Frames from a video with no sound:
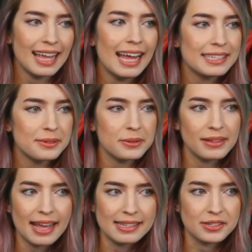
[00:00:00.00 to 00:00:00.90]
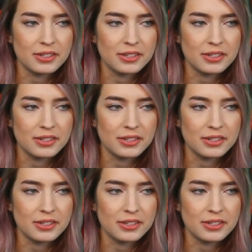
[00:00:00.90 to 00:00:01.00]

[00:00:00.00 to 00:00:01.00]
I don't know the answer to